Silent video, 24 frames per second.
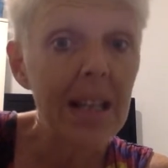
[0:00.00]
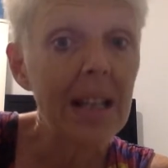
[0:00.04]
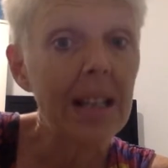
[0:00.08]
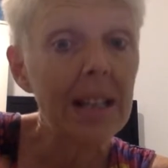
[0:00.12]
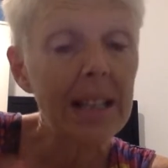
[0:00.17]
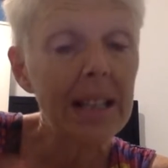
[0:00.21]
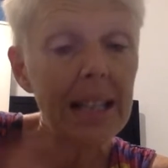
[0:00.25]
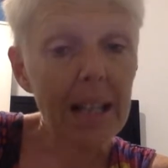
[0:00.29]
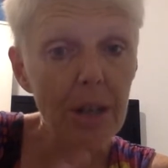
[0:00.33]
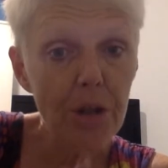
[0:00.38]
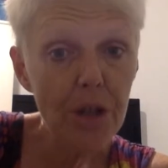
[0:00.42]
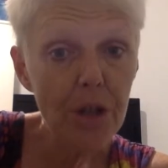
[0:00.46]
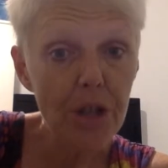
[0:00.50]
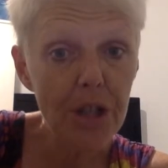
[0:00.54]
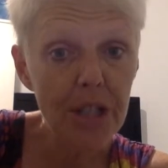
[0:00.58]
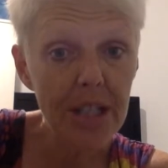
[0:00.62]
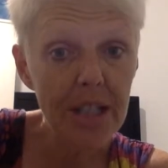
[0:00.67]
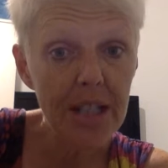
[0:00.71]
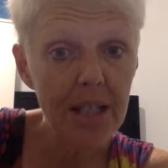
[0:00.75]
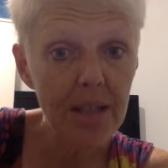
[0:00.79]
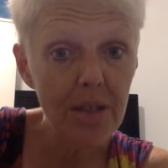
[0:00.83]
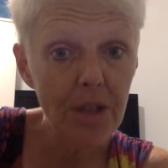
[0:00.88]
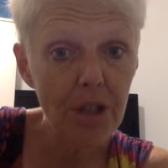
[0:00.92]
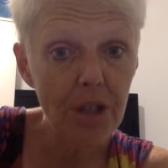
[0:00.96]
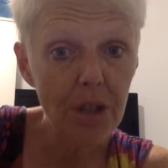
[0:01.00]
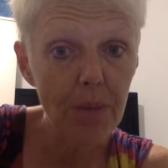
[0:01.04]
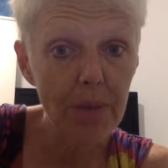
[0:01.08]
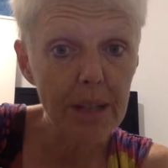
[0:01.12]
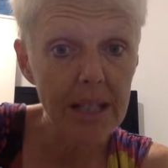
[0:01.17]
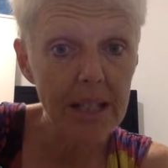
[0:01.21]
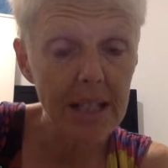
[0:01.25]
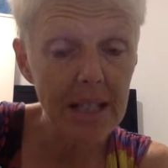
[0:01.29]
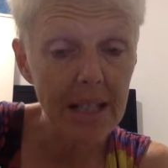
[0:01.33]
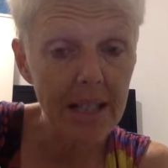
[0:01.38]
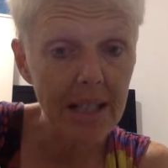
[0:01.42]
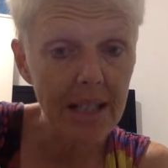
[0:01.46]
Later she
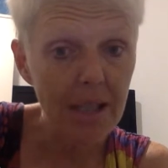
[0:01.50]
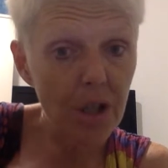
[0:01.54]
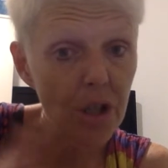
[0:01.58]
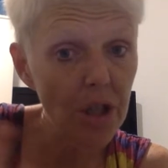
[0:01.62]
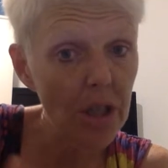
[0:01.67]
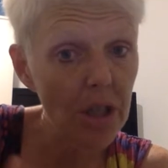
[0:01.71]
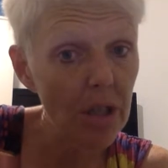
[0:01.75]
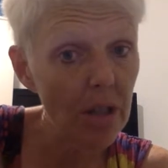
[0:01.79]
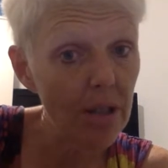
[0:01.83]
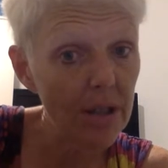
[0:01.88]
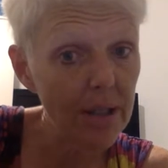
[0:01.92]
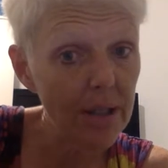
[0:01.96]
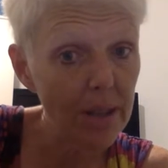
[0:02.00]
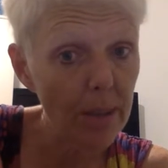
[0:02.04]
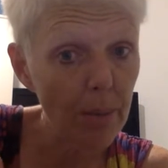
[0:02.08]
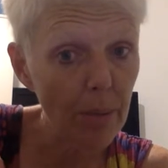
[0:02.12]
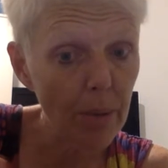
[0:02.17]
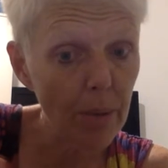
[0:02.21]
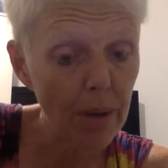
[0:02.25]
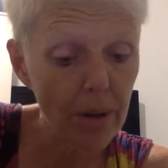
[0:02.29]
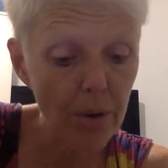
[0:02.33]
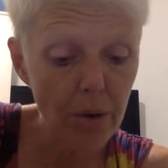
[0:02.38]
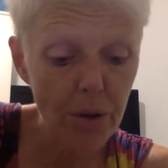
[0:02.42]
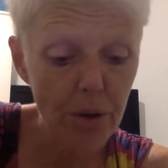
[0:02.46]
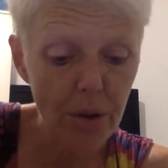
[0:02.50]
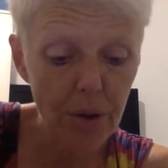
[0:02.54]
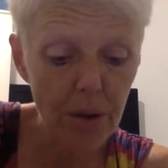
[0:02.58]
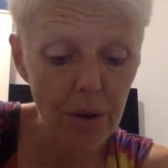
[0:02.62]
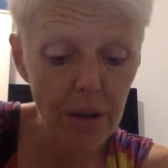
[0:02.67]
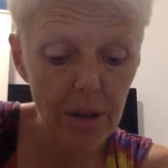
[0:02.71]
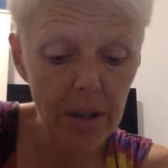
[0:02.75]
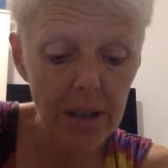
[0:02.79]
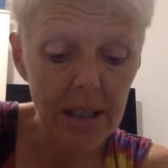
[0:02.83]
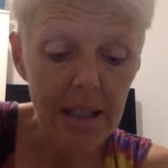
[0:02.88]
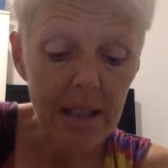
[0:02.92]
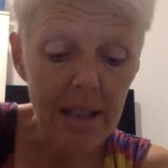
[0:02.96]
redoes it and she calls it a prayer
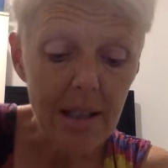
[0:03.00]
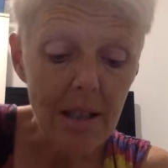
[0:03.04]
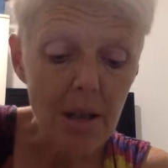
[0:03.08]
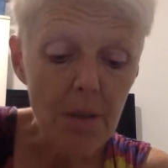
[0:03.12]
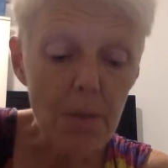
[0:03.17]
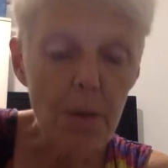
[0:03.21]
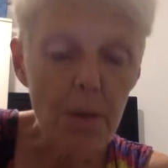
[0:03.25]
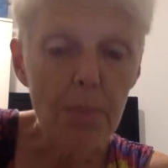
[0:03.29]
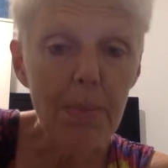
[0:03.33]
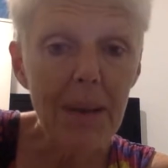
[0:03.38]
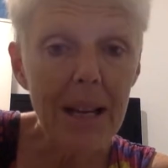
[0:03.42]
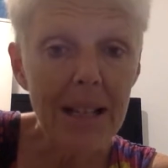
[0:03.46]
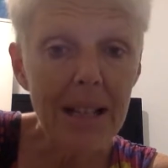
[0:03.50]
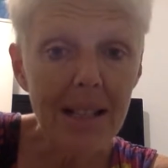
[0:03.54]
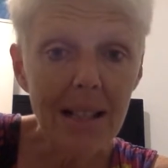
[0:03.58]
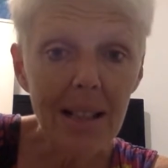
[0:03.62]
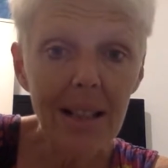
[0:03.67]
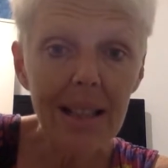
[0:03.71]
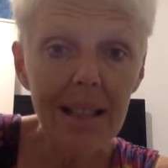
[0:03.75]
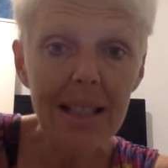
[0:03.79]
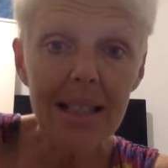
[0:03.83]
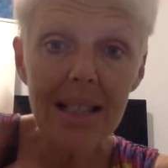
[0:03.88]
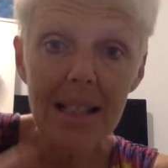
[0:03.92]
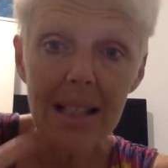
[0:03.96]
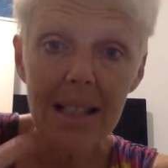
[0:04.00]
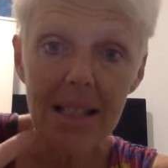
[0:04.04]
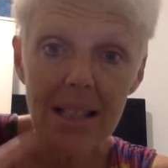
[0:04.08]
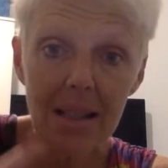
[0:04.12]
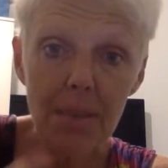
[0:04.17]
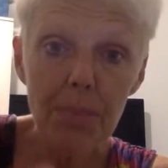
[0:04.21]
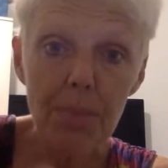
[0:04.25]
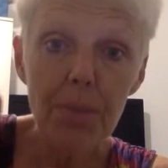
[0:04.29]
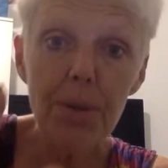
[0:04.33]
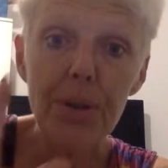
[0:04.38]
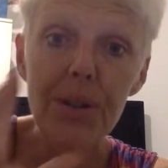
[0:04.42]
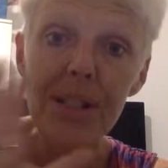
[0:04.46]
journal. But basically it's a
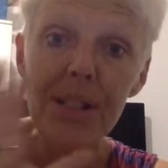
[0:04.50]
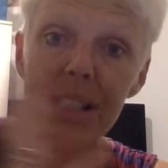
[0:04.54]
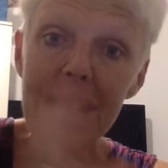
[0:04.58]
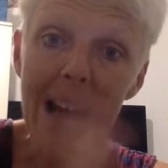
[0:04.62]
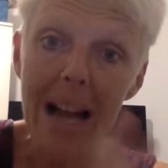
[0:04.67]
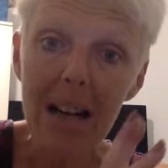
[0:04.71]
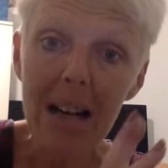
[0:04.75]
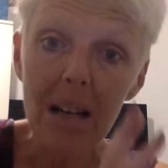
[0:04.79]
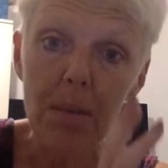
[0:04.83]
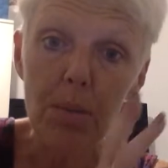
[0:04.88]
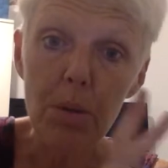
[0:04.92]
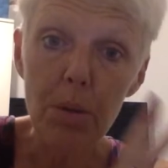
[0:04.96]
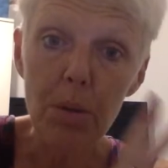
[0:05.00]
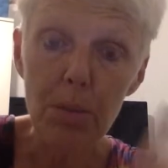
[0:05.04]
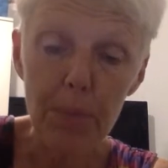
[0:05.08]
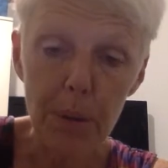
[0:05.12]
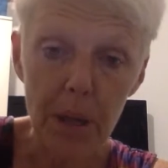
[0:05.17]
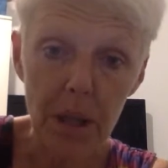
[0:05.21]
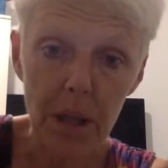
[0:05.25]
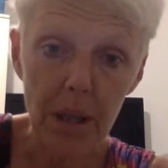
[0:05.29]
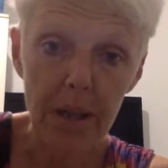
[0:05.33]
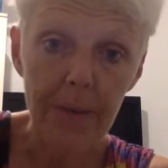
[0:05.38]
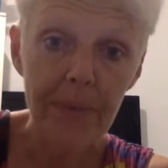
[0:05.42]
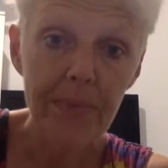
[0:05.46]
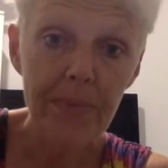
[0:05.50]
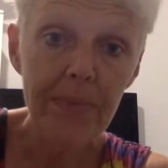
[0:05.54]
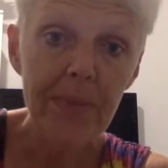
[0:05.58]
simple stackable book.